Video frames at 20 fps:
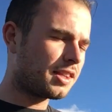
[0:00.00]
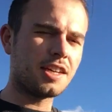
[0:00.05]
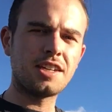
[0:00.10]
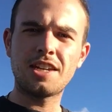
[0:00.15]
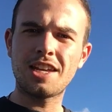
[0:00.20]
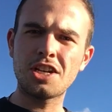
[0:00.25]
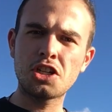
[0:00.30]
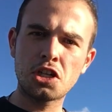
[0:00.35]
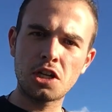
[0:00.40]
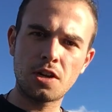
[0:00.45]

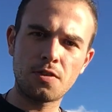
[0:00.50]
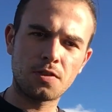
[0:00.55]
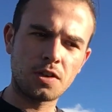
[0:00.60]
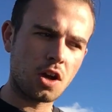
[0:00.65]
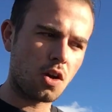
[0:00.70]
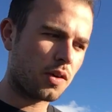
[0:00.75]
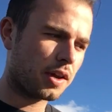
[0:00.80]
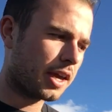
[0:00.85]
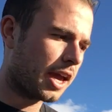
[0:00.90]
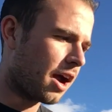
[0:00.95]
initiative
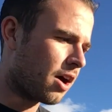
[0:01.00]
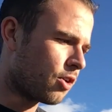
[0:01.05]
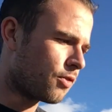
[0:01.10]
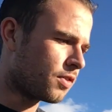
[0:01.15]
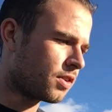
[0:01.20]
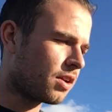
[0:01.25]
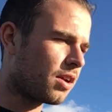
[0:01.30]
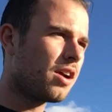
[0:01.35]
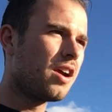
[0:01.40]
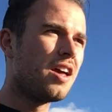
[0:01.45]
going.
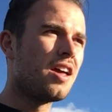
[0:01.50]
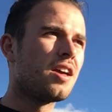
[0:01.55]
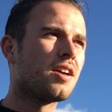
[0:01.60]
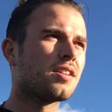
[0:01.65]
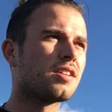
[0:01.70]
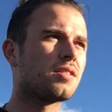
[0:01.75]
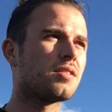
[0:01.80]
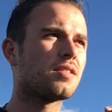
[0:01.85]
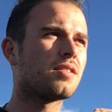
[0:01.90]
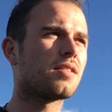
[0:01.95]
However,
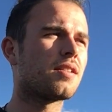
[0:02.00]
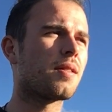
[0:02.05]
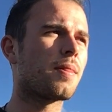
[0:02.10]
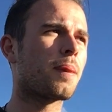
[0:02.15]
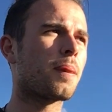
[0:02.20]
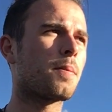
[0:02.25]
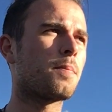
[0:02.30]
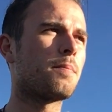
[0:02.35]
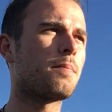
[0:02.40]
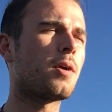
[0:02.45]

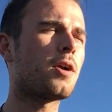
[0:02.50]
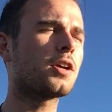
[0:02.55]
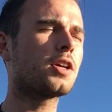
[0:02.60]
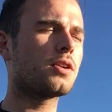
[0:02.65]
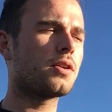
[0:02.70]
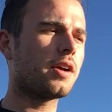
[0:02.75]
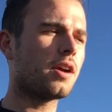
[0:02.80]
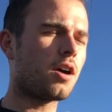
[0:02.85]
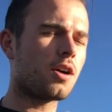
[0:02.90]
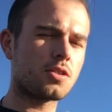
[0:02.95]

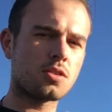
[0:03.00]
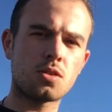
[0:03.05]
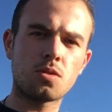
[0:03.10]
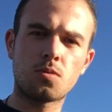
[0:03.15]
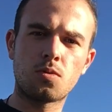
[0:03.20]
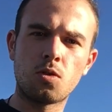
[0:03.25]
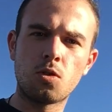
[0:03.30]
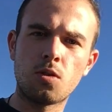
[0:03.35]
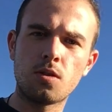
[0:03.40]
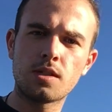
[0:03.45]
Mercury
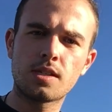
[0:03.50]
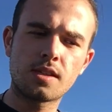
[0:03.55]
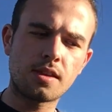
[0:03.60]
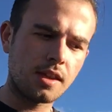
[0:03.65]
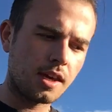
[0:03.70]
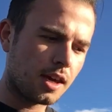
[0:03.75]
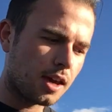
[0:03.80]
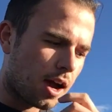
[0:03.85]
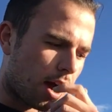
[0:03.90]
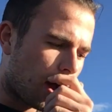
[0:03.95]
also rules
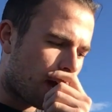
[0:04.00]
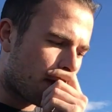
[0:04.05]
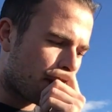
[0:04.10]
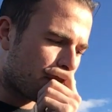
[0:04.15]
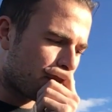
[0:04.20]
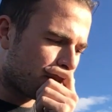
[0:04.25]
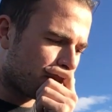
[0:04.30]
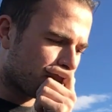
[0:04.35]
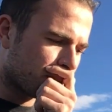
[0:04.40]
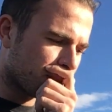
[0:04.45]
the
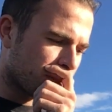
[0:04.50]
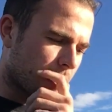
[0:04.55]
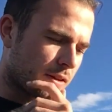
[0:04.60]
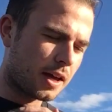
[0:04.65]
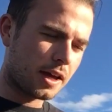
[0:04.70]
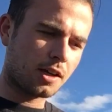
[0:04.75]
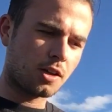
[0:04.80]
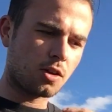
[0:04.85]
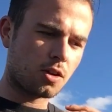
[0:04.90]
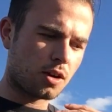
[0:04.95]

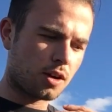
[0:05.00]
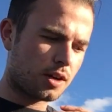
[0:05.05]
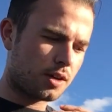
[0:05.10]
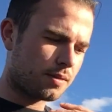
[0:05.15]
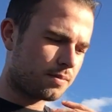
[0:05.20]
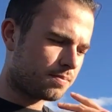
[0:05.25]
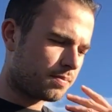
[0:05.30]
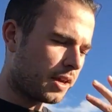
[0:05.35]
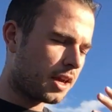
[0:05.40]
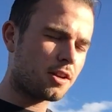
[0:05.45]
like
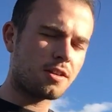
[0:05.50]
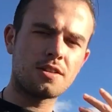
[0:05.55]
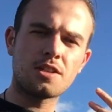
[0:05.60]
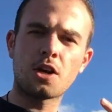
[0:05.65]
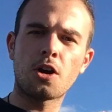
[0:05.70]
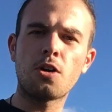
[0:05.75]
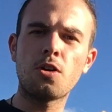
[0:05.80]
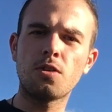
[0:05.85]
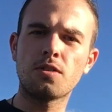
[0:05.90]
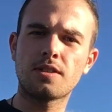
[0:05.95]
your
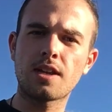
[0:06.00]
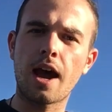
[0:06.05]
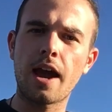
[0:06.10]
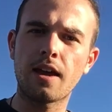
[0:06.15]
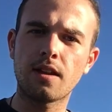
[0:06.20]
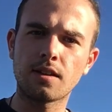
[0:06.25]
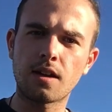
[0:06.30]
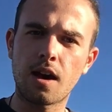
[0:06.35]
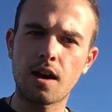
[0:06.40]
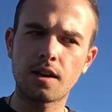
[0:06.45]
internal
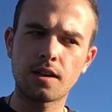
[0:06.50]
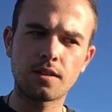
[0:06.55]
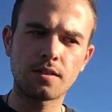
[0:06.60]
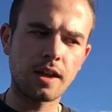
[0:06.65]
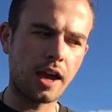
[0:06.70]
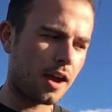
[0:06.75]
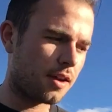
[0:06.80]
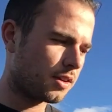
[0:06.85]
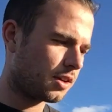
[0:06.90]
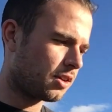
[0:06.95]
dialogue.
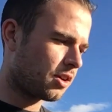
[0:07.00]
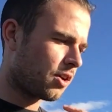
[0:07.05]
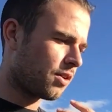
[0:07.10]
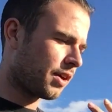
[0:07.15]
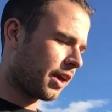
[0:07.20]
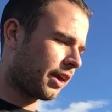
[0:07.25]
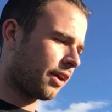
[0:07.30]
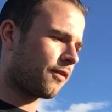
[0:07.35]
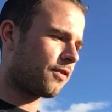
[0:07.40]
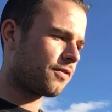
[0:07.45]
How, you
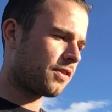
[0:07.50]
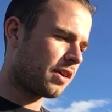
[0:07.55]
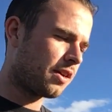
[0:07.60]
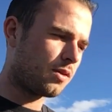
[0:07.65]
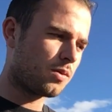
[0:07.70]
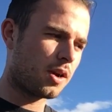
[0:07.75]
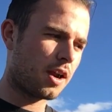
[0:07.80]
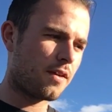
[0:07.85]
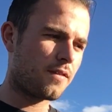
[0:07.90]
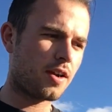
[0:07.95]
know, like if
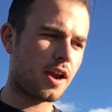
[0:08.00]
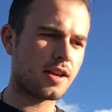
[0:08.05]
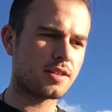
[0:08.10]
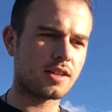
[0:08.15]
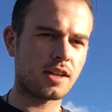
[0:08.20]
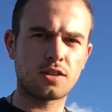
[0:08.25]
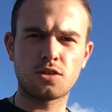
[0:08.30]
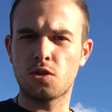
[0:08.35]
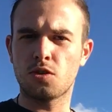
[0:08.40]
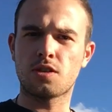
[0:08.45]
anyone ever
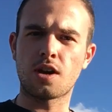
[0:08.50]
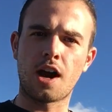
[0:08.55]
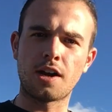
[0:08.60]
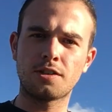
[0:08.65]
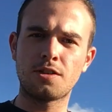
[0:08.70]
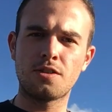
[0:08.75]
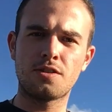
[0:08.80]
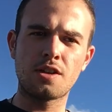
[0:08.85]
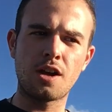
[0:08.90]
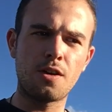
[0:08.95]
asks, like, do you
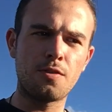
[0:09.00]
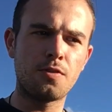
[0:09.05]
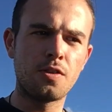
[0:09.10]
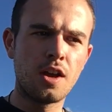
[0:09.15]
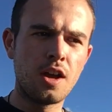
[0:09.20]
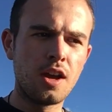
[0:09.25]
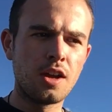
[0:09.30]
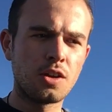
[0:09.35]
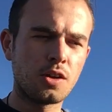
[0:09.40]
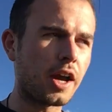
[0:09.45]
talk to yourself?
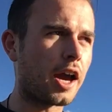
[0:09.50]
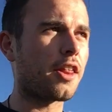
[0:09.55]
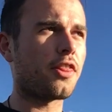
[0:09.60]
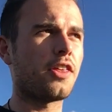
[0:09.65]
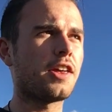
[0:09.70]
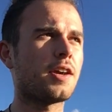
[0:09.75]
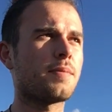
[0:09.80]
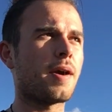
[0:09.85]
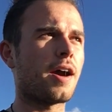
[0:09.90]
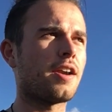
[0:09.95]
You got to
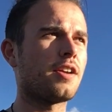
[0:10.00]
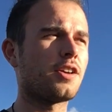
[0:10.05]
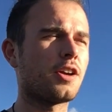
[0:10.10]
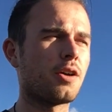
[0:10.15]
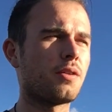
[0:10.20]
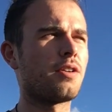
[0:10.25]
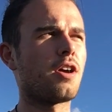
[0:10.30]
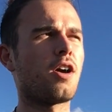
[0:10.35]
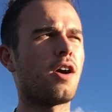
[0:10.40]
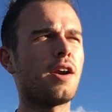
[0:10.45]
think about it and
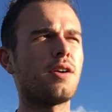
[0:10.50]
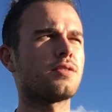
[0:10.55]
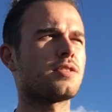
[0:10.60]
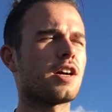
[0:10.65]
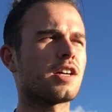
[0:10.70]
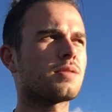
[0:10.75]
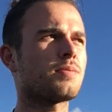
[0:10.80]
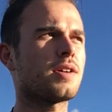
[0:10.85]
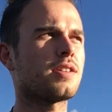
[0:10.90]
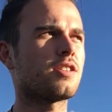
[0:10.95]
you go, no, I don't
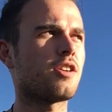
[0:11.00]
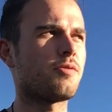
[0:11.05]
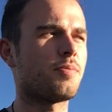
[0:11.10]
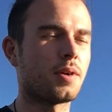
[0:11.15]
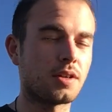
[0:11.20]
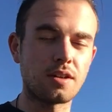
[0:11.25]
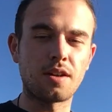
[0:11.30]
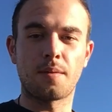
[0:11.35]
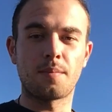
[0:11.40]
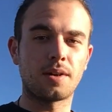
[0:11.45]
talk to myself.
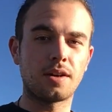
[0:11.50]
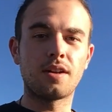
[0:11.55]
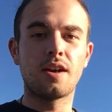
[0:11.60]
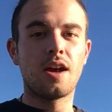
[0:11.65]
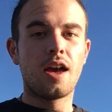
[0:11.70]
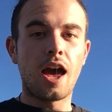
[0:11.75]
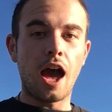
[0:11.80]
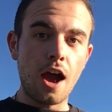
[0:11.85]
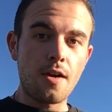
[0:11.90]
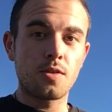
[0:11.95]
But I mean,
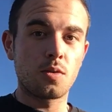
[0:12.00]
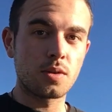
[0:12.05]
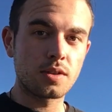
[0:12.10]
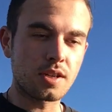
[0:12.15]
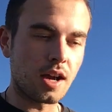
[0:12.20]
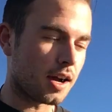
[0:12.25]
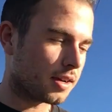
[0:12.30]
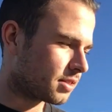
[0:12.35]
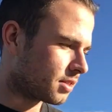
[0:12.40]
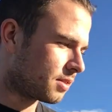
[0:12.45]

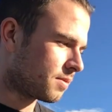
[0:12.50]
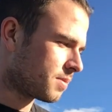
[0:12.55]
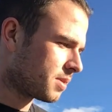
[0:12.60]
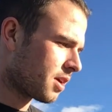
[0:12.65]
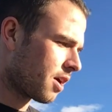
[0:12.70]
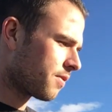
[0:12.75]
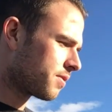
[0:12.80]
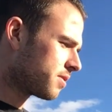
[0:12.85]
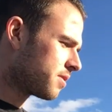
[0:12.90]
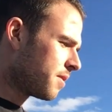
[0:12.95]
everyone talks to
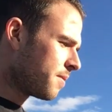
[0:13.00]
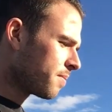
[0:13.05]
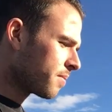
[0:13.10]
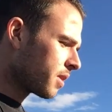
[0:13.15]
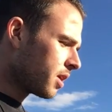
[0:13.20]
themselves.